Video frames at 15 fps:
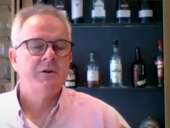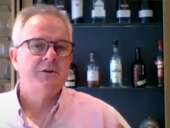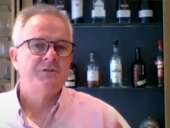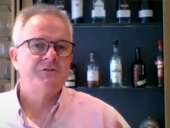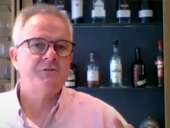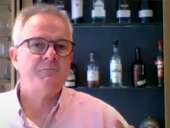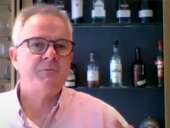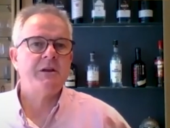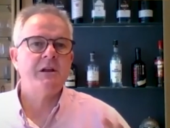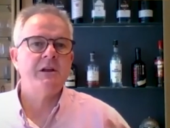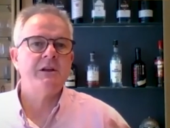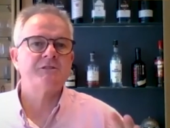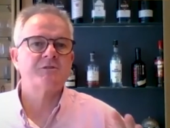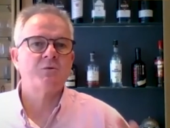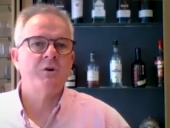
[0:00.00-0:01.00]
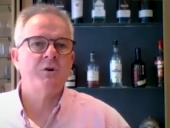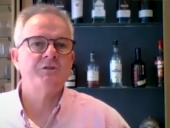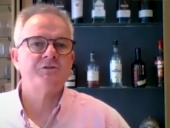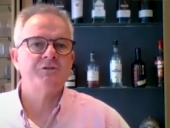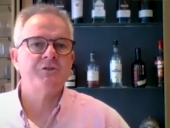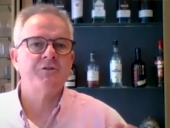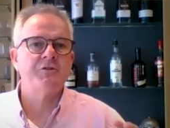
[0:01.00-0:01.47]
typically it's
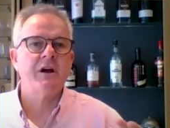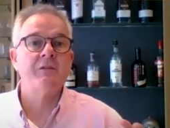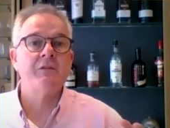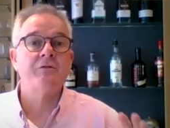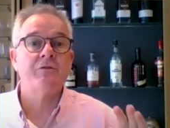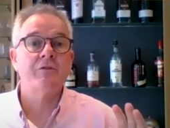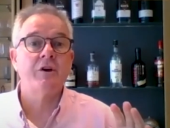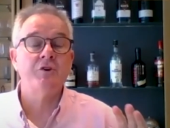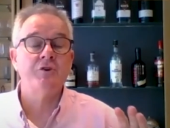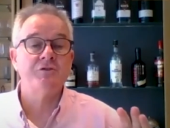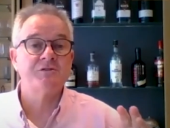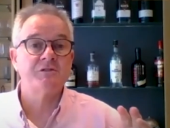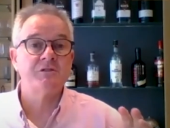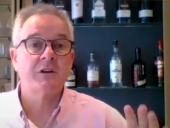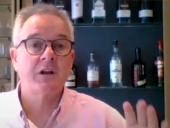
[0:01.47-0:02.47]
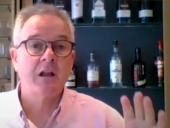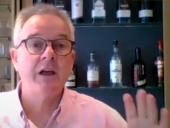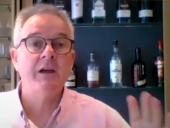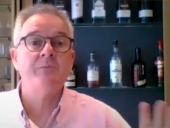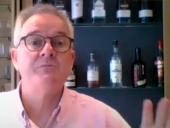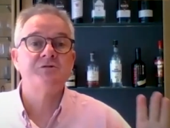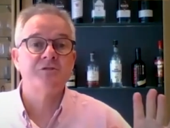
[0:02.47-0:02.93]
quoted around those that
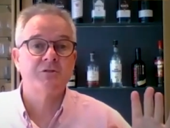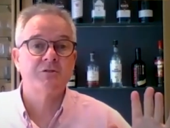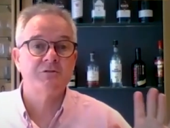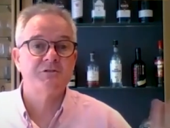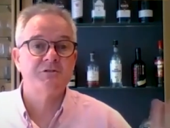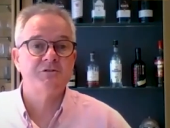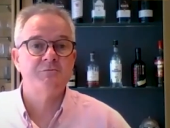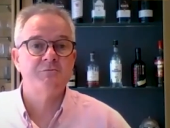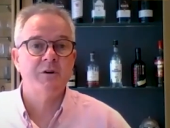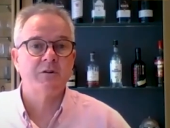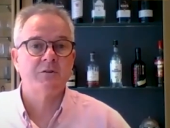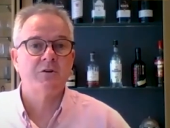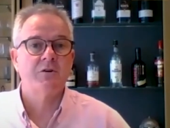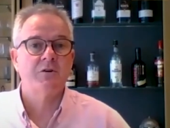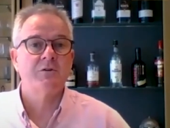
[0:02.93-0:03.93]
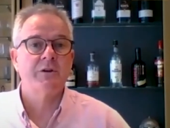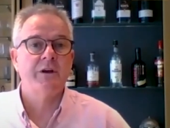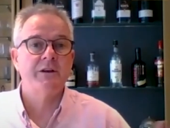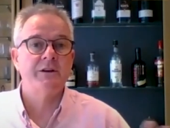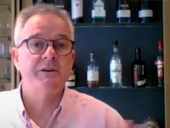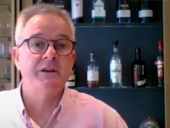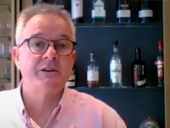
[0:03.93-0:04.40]
claim to consume alcohol
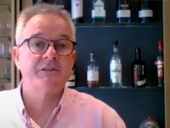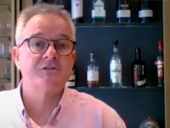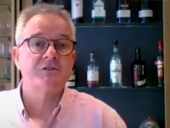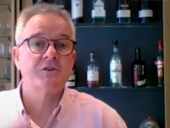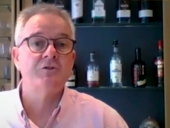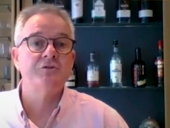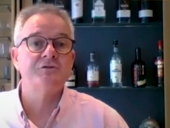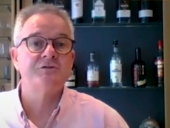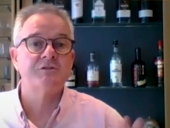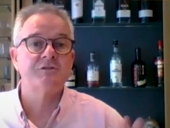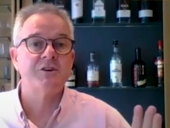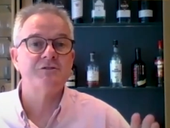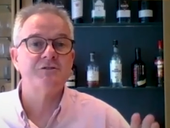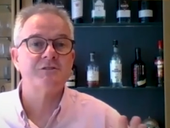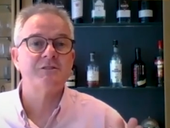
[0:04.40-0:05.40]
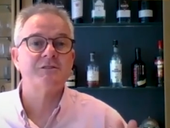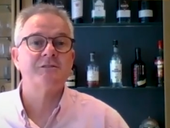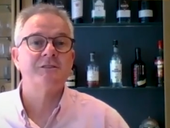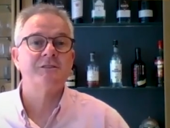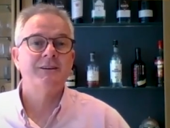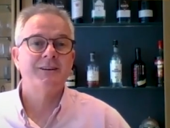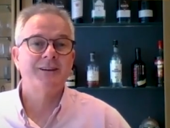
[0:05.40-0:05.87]
and it excludes those that
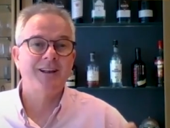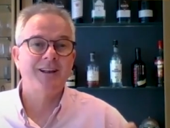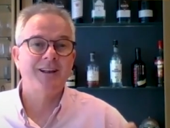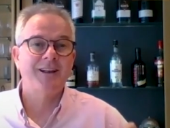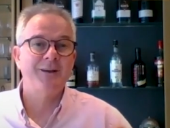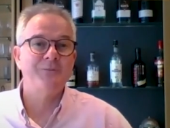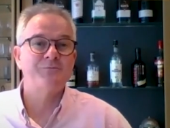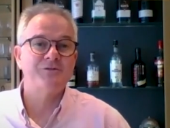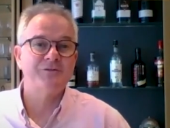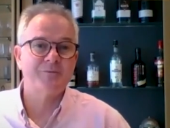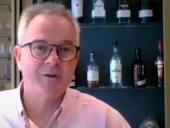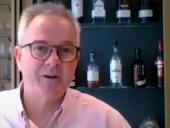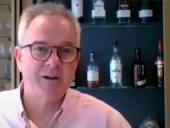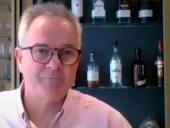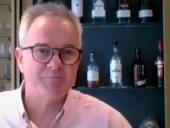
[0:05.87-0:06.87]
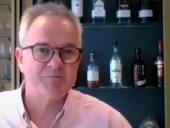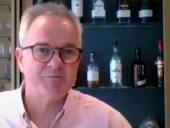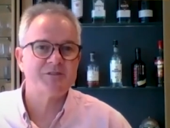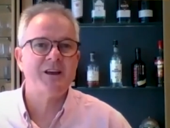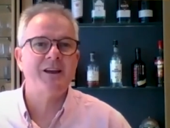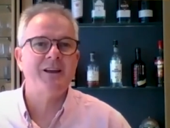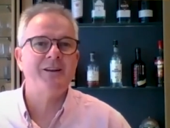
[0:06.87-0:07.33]
claim to
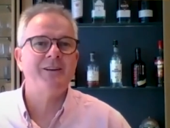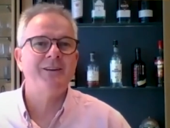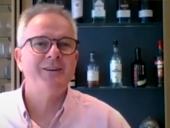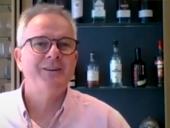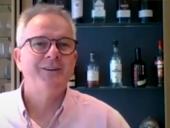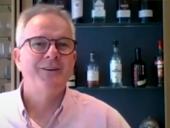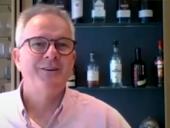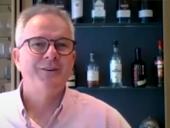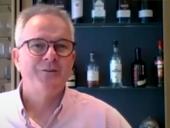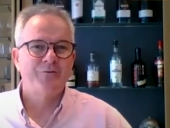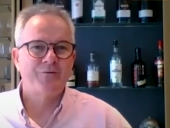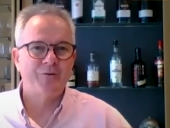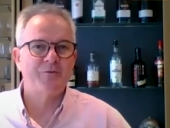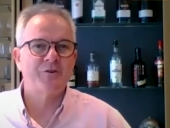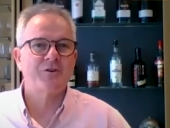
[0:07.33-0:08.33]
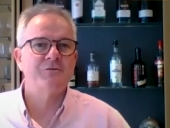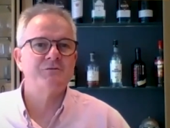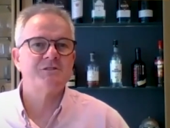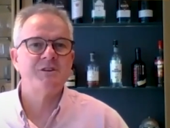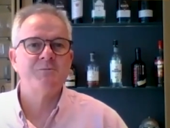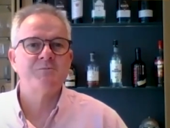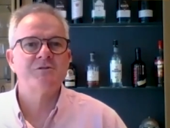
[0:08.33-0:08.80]
abstain from the
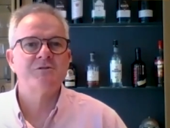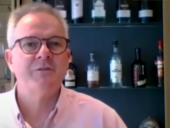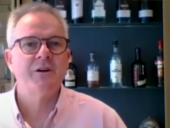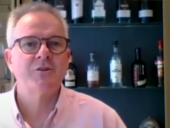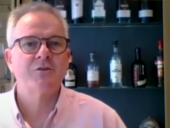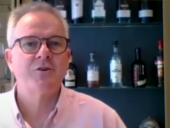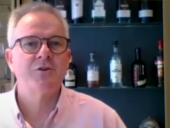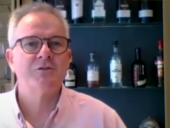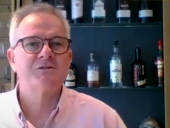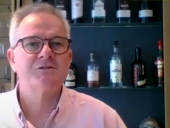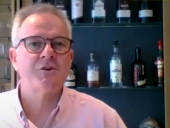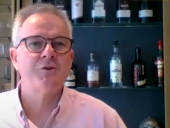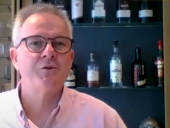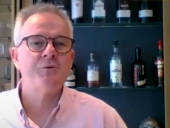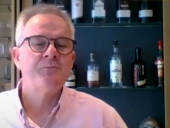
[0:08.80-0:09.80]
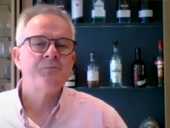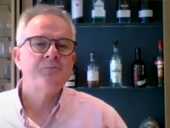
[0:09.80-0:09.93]
consumption of alcohol. So